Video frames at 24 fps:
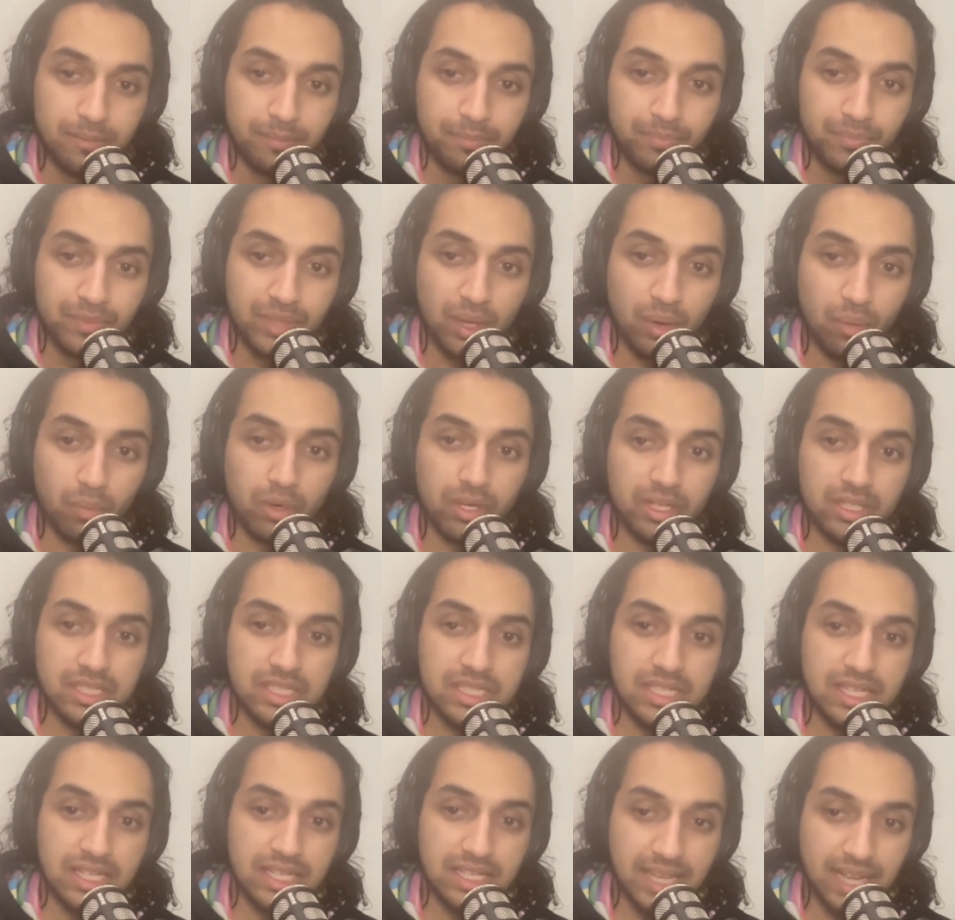They work
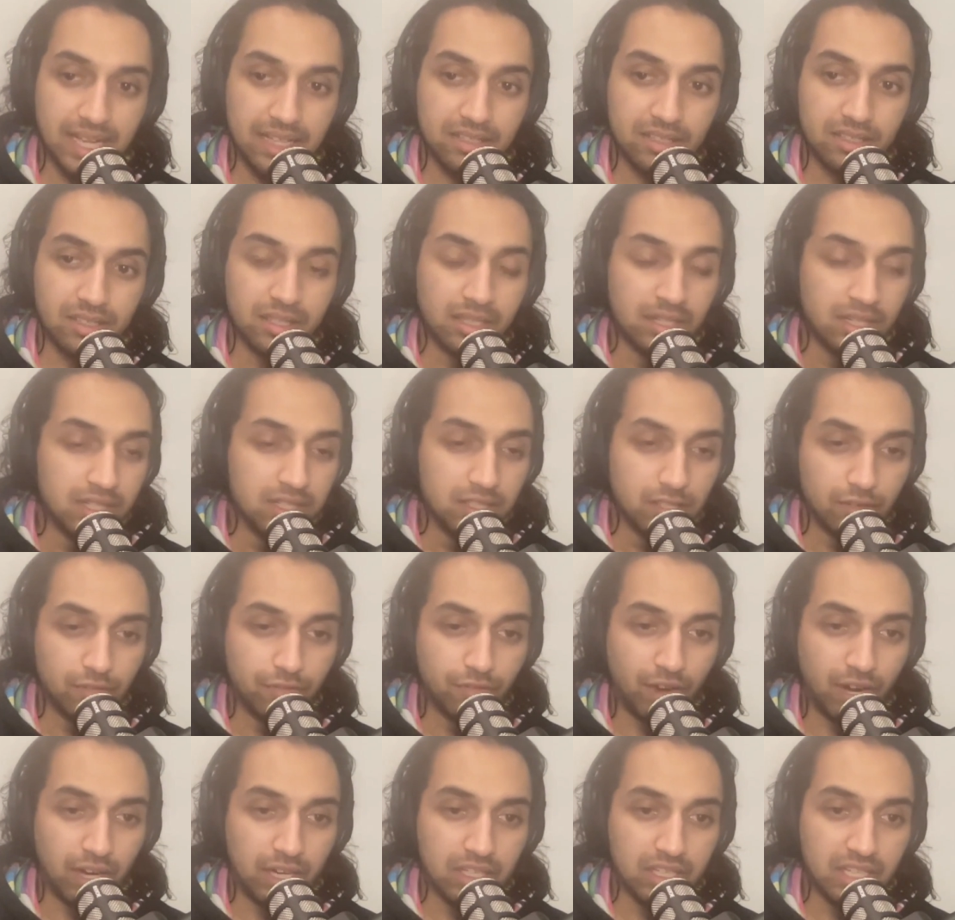together. They're
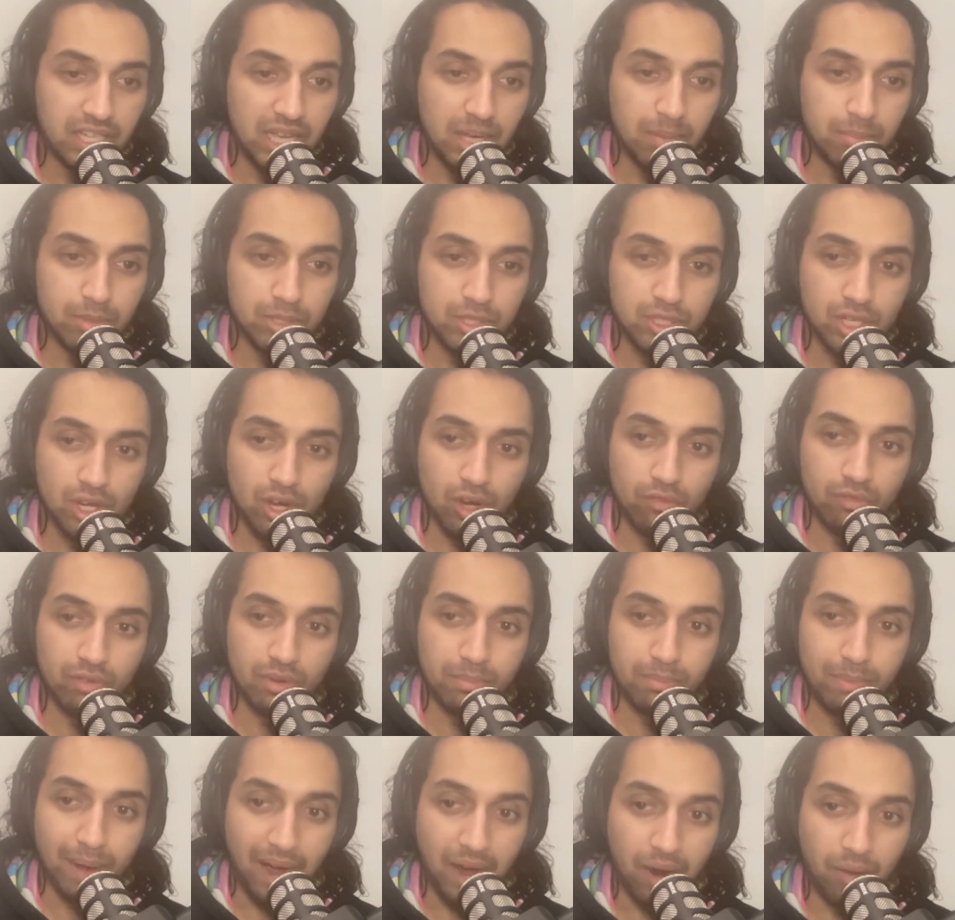finally able to
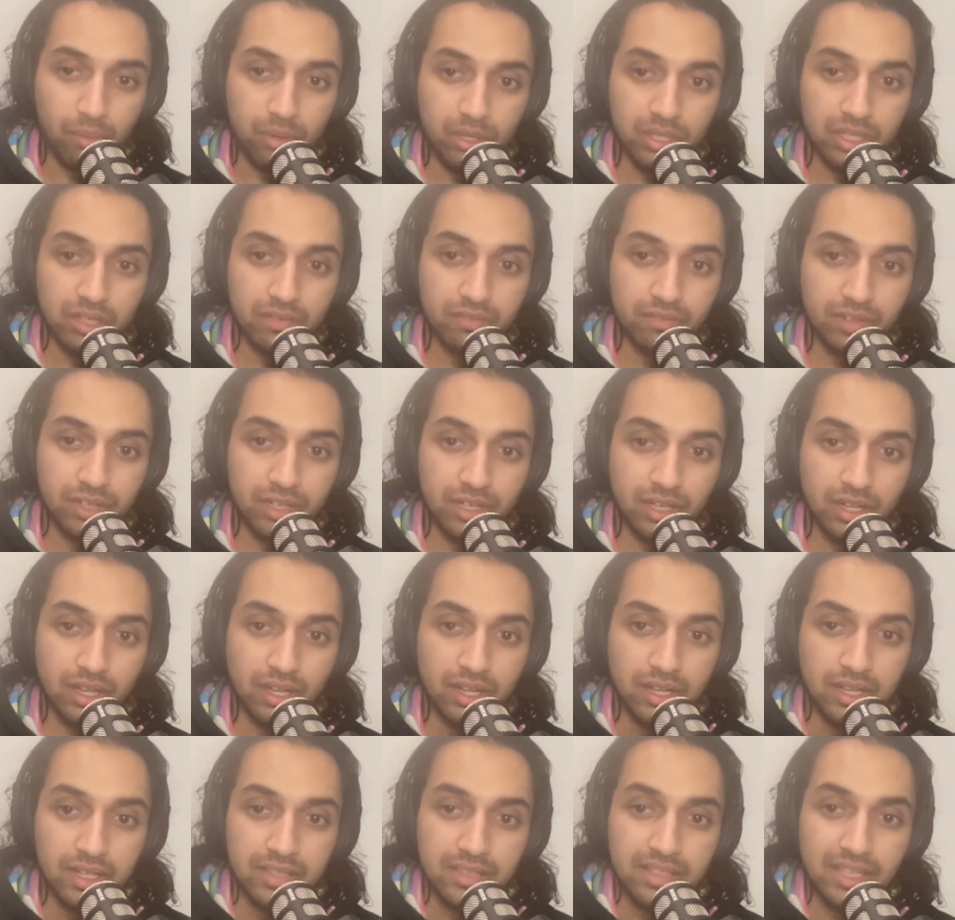overpower Laverna.
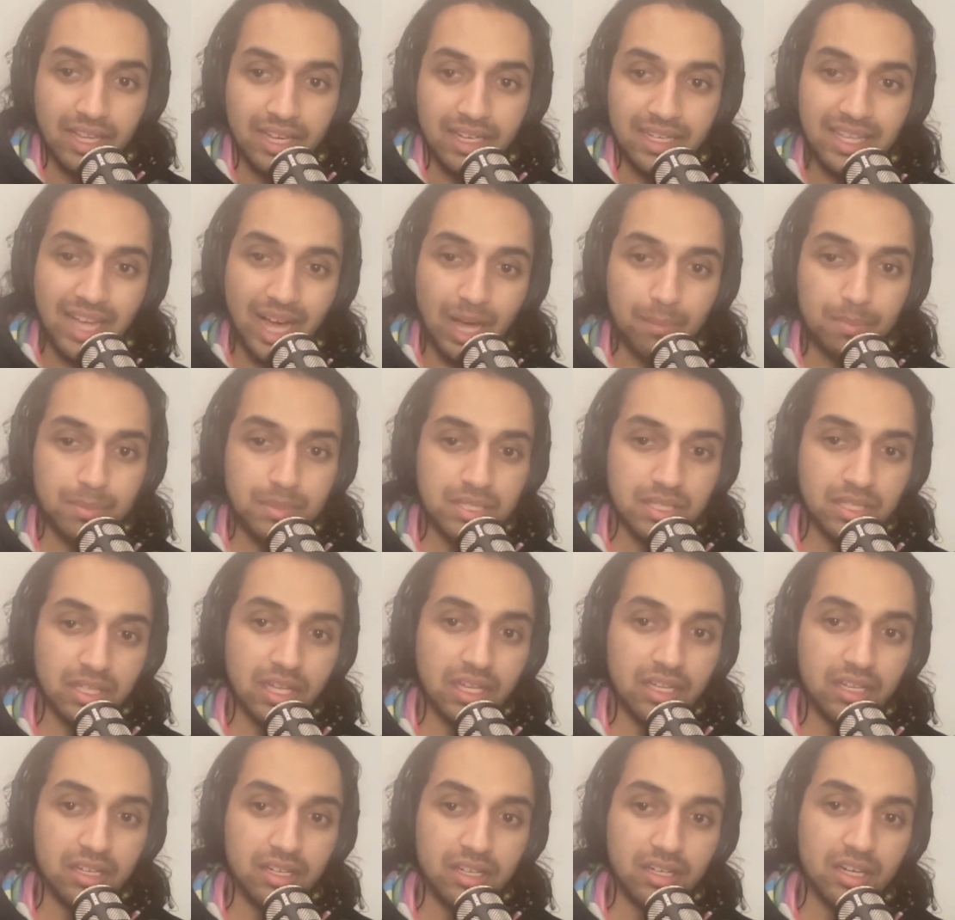They
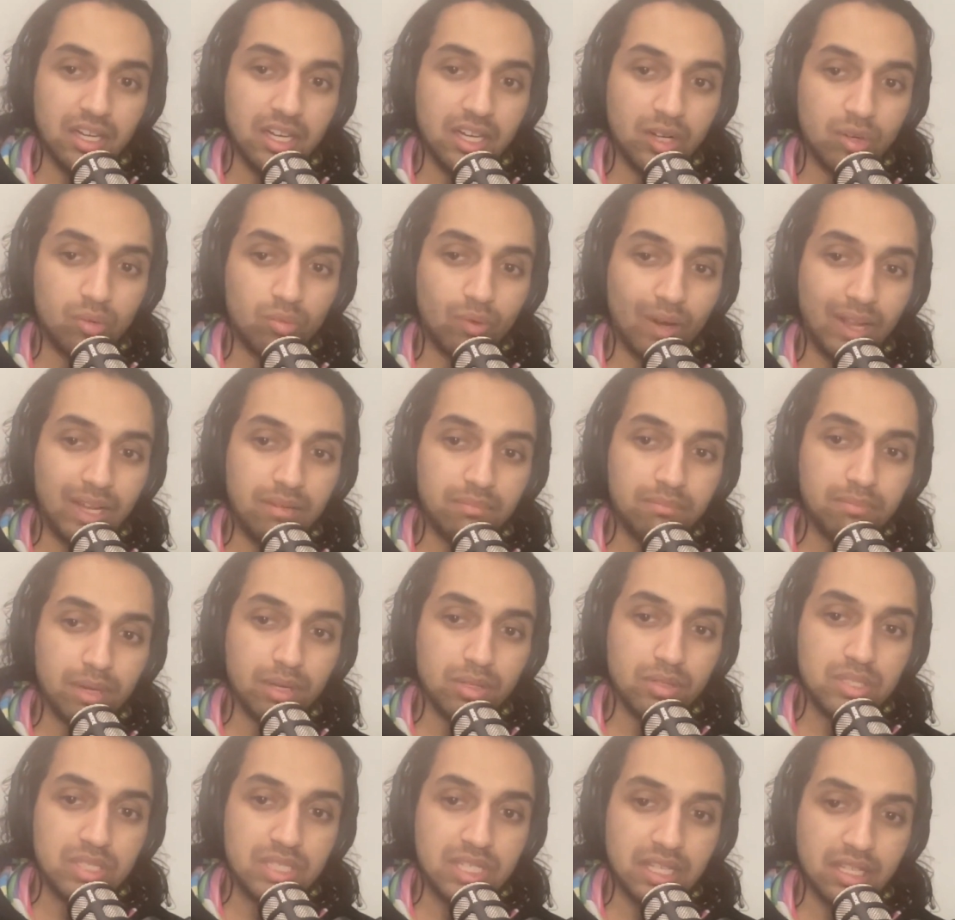encapsulate her in a rainbow
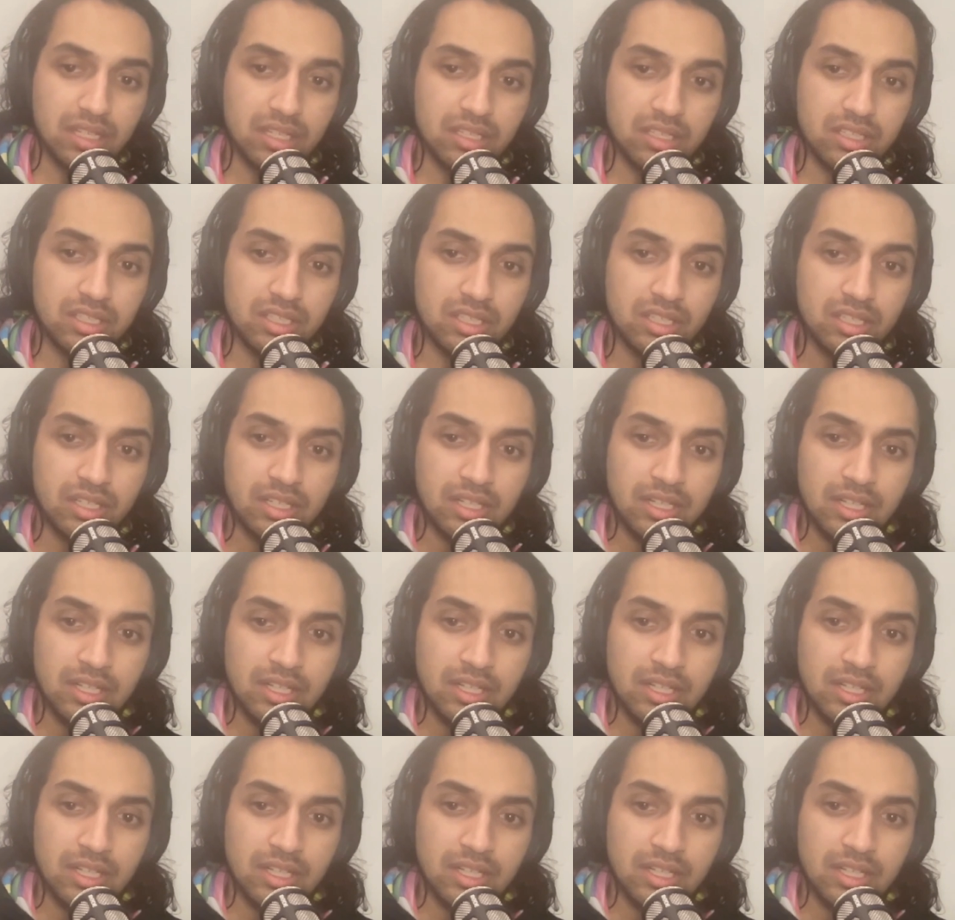cylinder.